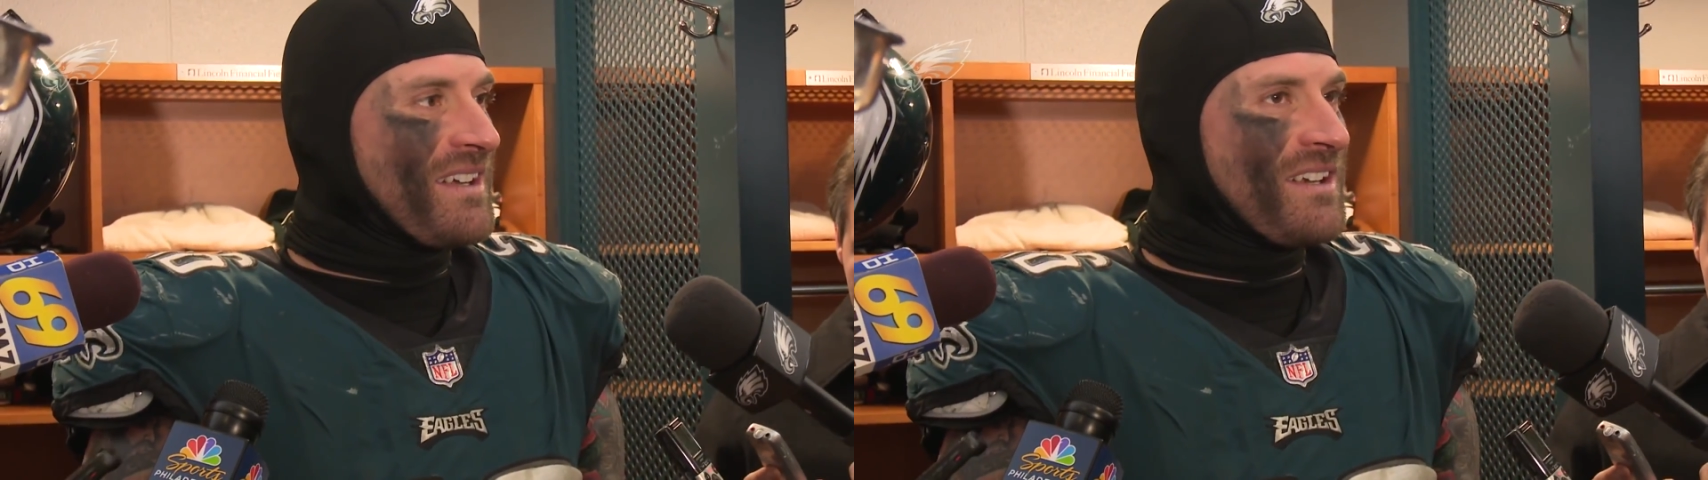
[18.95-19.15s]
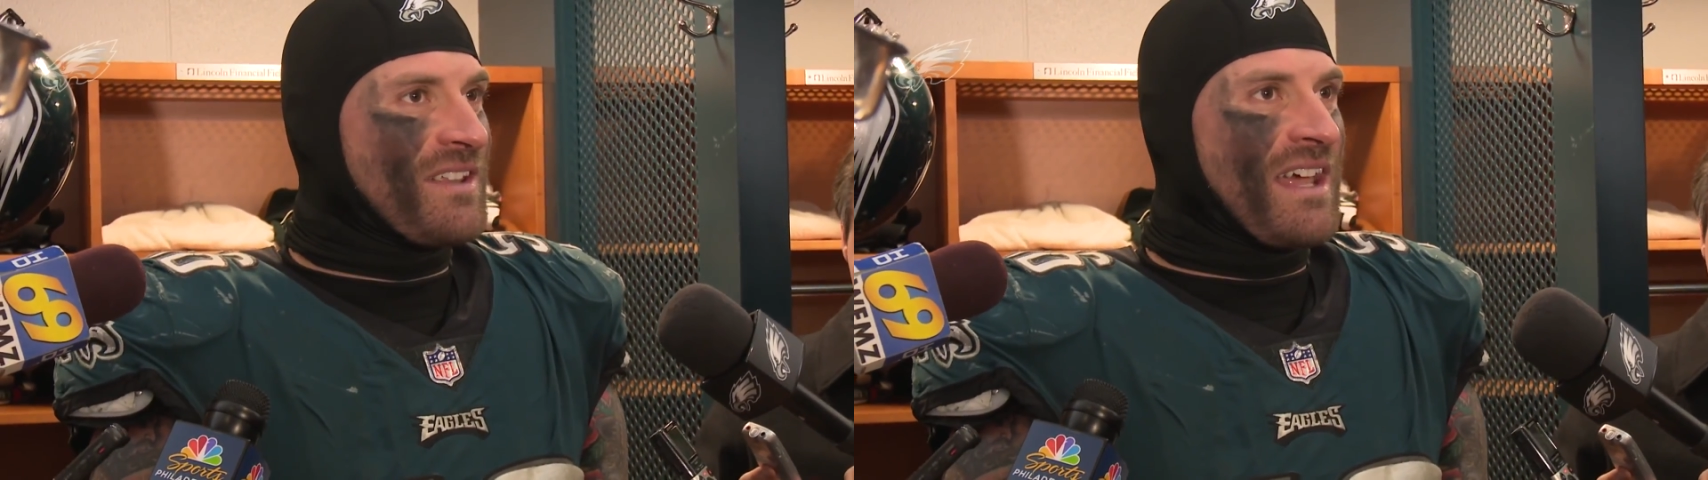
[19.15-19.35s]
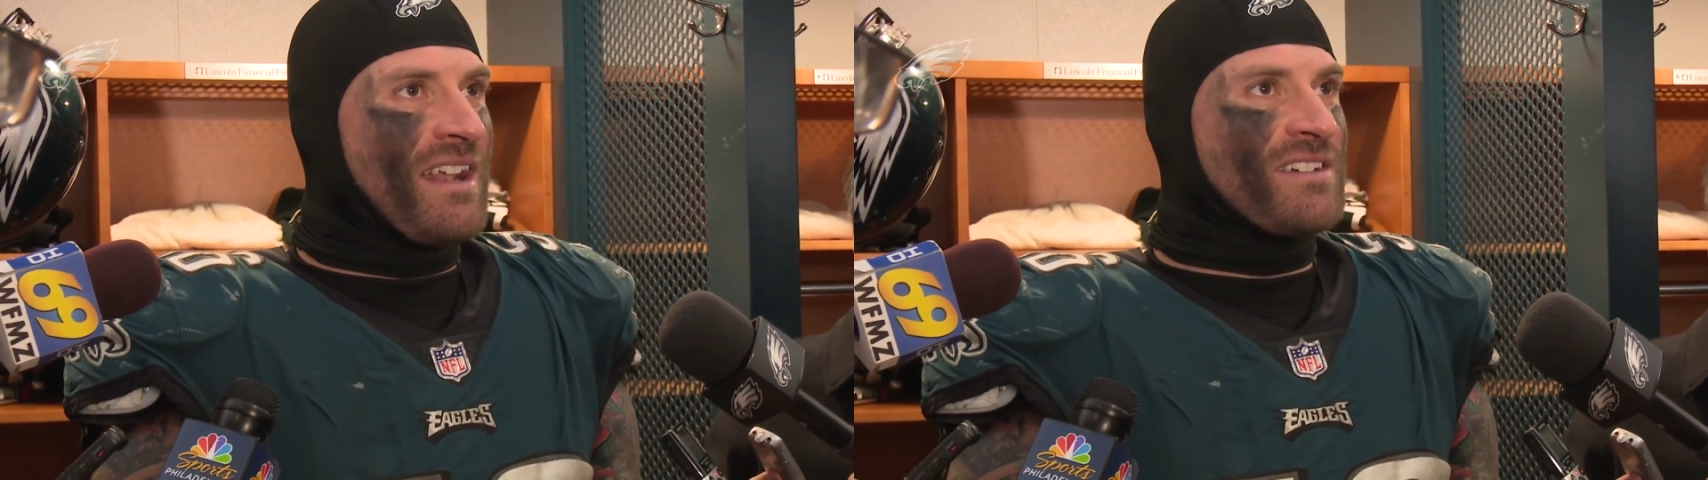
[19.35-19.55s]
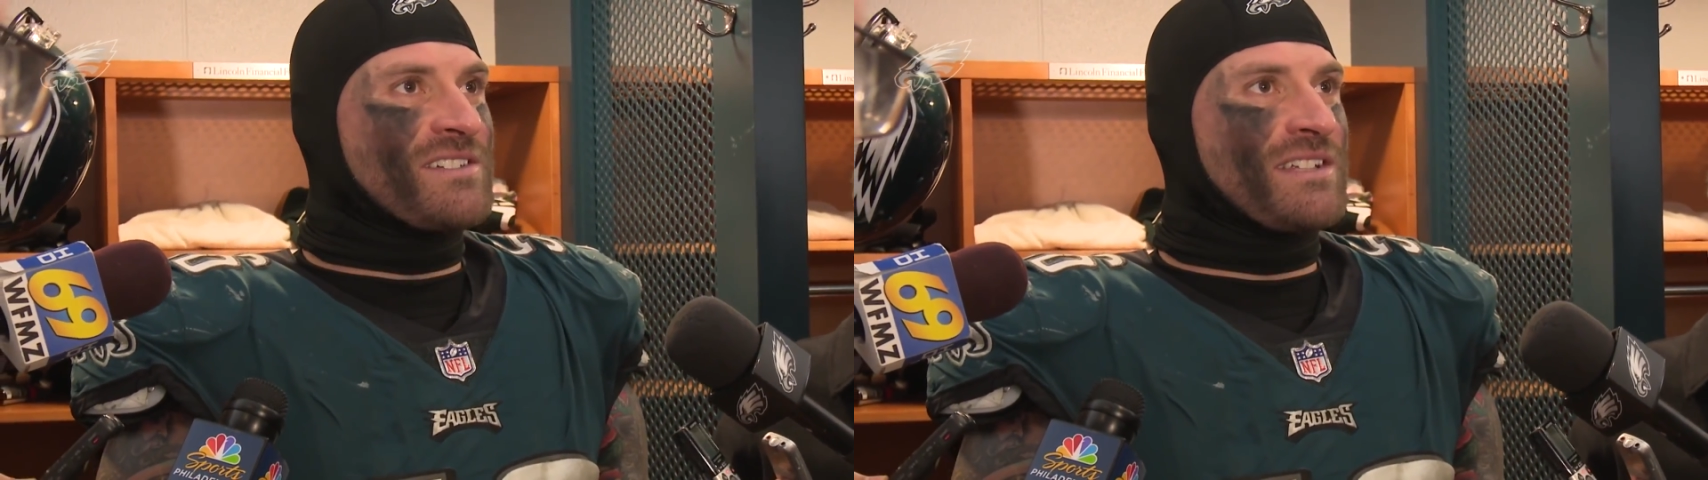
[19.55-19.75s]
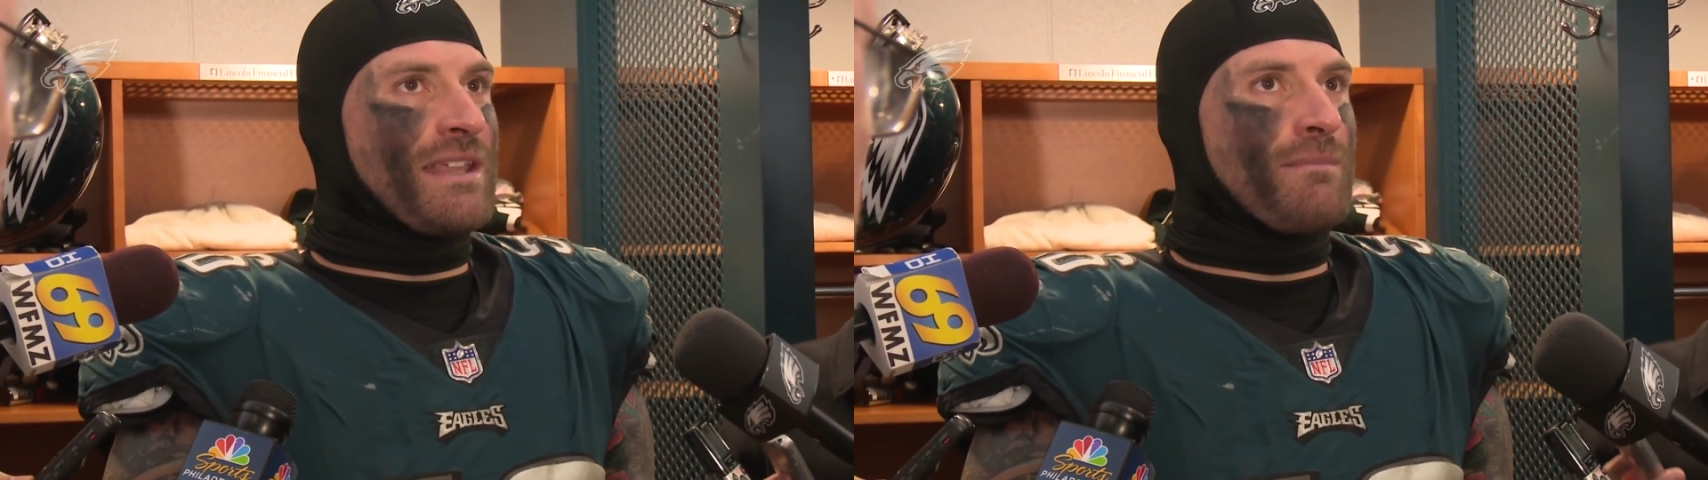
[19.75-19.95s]
You know, that
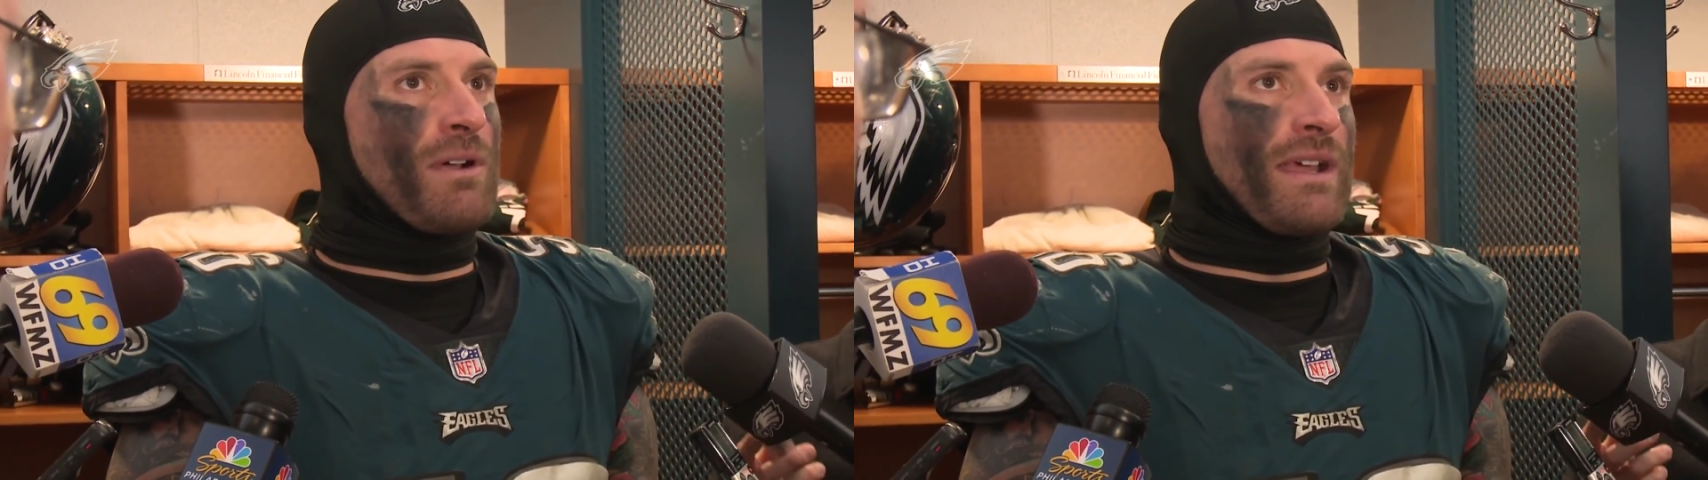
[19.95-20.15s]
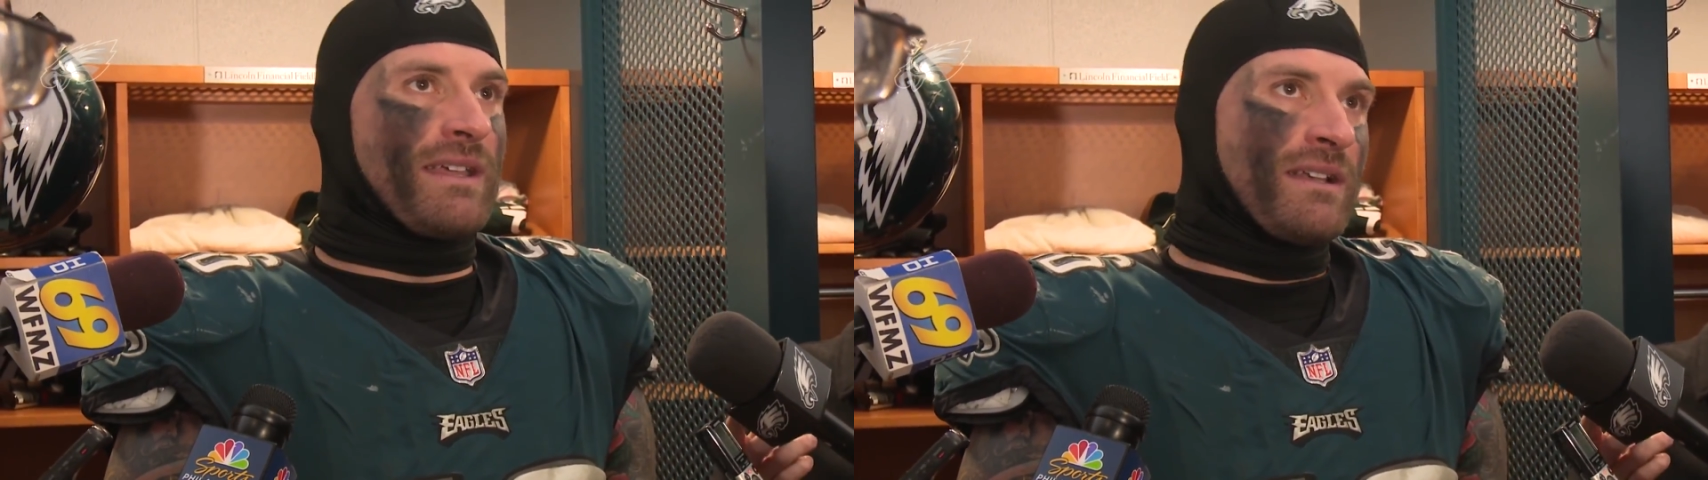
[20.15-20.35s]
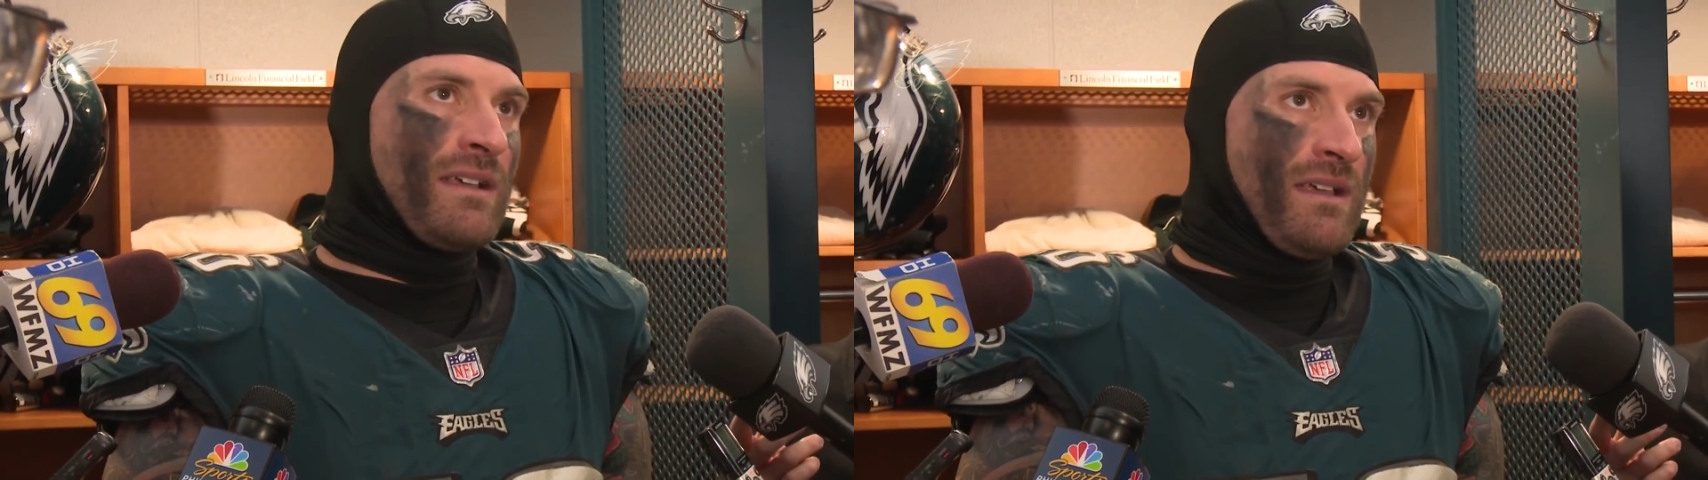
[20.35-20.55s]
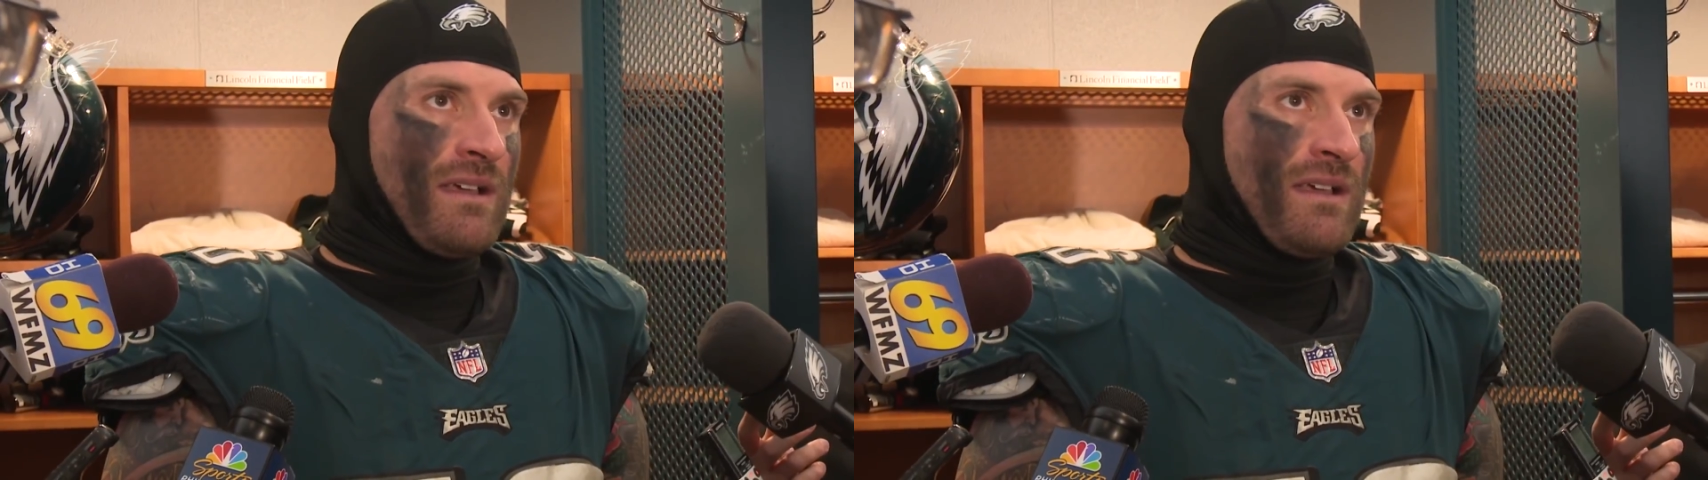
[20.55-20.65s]
energy they bring and.